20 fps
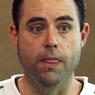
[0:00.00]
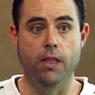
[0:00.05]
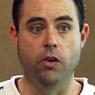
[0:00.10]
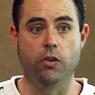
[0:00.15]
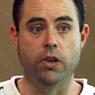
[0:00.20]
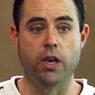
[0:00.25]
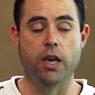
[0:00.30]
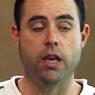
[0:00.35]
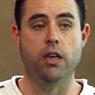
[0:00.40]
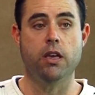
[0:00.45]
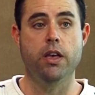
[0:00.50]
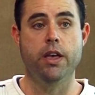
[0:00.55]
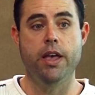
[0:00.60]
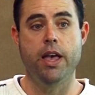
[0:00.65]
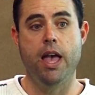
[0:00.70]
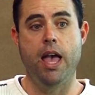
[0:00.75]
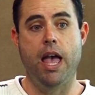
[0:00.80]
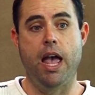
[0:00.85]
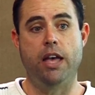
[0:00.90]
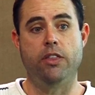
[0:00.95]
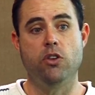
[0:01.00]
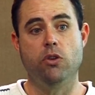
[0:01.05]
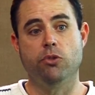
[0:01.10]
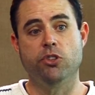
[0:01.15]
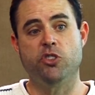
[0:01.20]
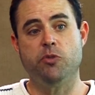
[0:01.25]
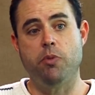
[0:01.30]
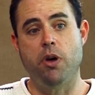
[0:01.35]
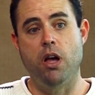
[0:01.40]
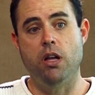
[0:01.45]
Okay? And the
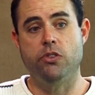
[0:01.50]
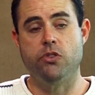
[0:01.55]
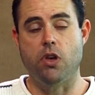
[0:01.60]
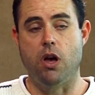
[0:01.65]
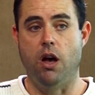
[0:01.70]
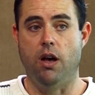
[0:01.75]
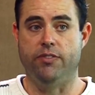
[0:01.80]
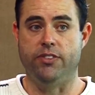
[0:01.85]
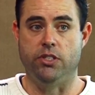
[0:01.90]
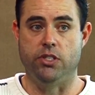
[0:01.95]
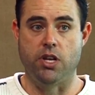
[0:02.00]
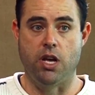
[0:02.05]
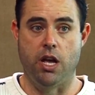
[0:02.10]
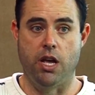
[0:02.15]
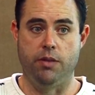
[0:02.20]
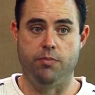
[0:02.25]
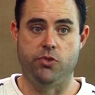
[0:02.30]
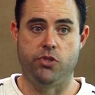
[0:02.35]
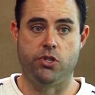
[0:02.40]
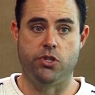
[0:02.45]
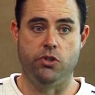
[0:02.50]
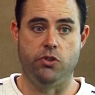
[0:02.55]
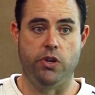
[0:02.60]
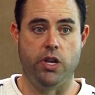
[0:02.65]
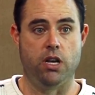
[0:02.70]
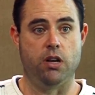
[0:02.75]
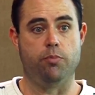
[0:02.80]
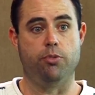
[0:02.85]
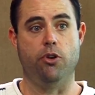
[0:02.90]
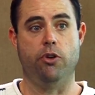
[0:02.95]
response oftentimes to
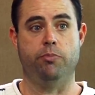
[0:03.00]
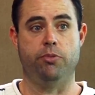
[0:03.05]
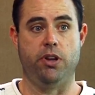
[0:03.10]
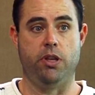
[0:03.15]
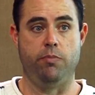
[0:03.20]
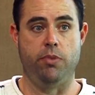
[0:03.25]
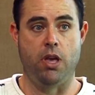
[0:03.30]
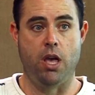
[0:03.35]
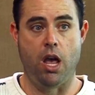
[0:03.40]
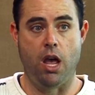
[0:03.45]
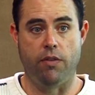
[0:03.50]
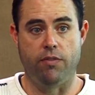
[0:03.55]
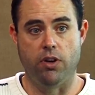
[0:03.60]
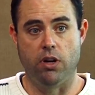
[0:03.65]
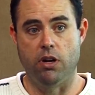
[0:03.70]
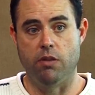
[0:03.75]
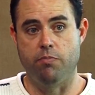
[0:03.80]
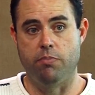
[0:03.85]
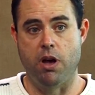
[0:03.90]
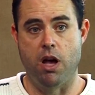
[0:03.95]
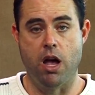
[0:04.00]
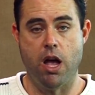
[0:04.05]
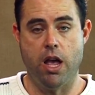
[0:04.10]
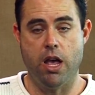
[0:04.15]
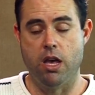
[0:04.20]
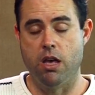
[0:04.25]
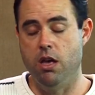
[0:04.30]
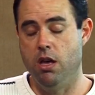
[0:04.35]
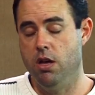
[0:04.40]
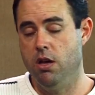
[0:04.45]
inappropriate behavior
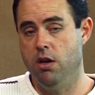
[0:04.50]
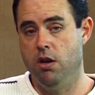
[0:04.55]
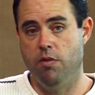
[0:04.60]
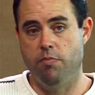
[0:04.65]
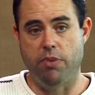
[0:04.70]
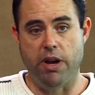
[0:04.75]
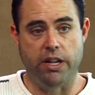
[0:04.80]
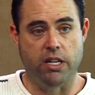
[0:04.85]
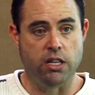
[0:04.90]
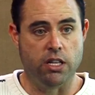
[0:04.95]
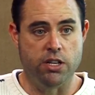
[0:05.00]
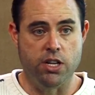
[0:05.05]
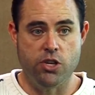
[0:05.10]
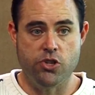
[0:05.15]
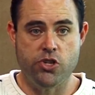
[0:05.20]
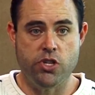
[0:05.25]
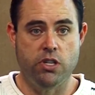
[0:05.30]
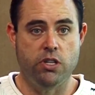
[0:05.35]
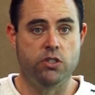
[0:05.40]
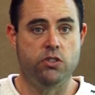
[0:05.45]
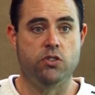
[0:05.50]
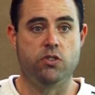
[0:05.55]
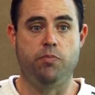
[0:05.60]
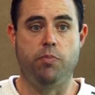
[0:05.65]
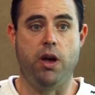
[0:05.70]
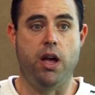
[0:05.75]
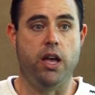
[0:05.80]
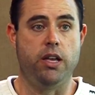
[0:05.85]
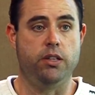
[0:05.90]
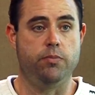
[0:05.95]
by clinicians,
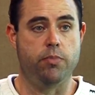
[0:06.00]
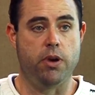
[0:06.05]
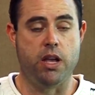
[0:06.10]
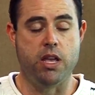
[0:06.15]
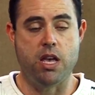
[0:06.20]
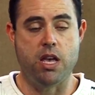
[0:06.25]
by